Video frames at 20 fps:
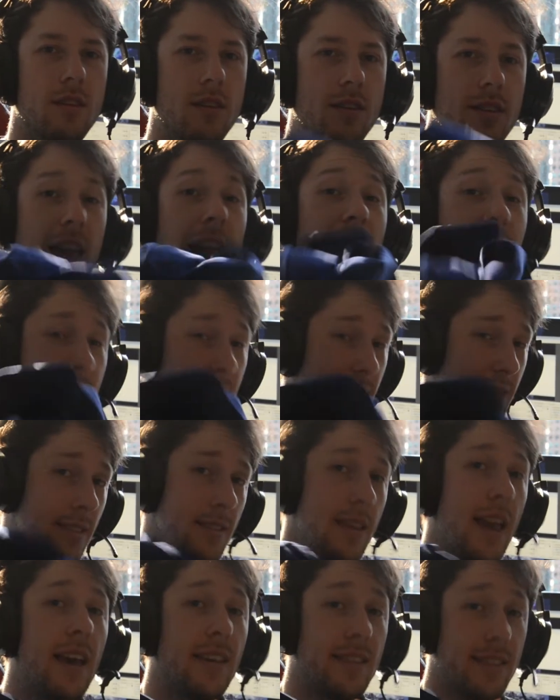Yes,
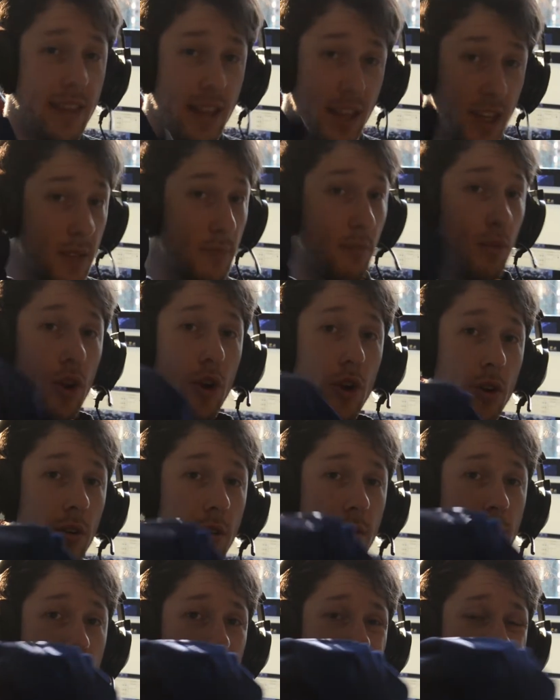yes, it is blue.
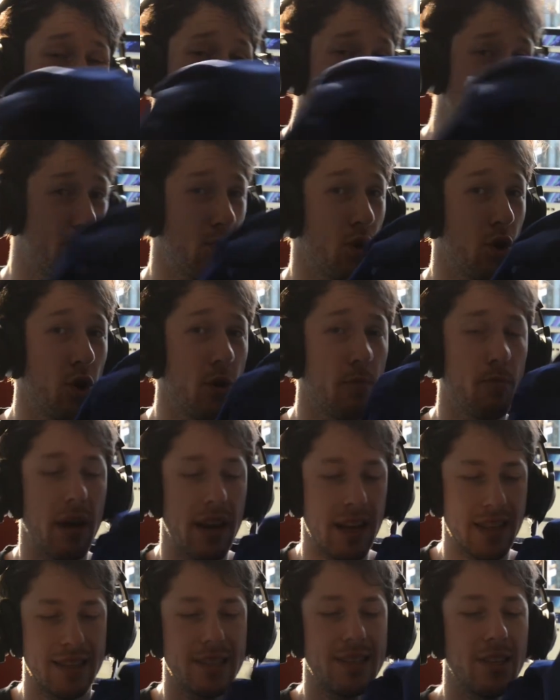It is blue,
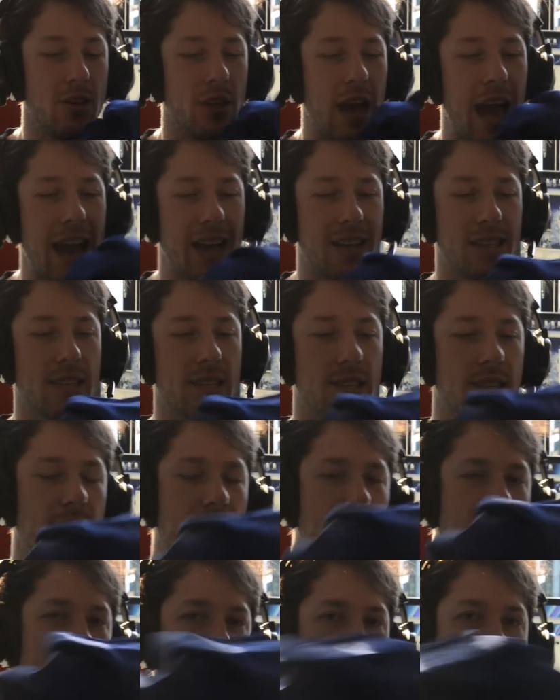but it still acts as the
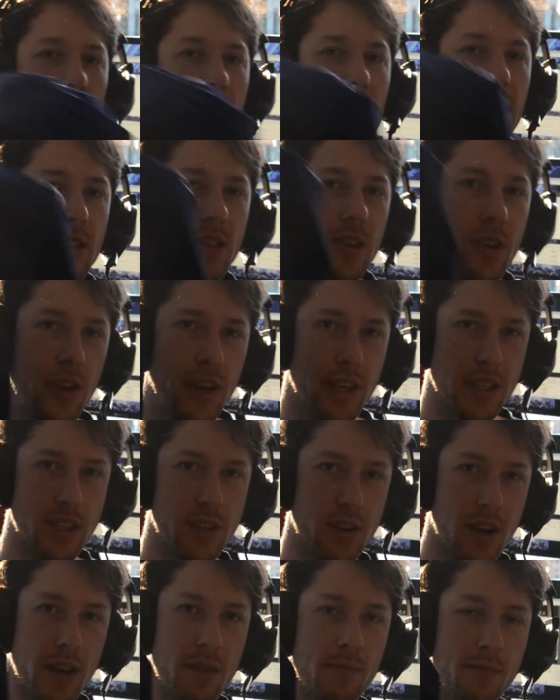same way as a green
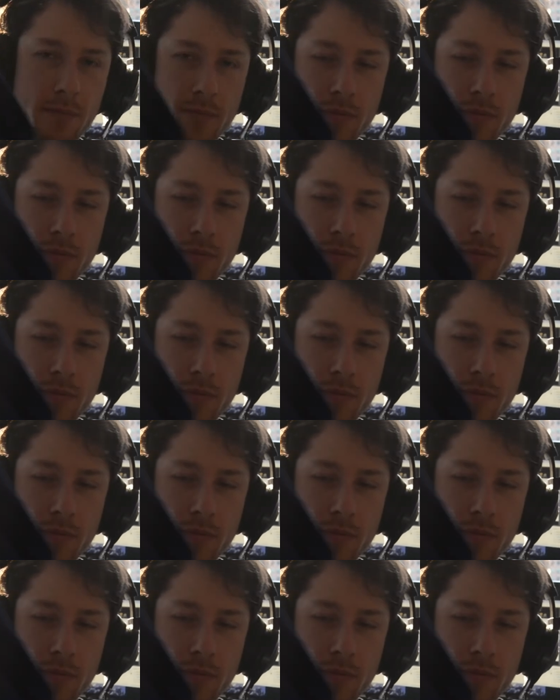screen.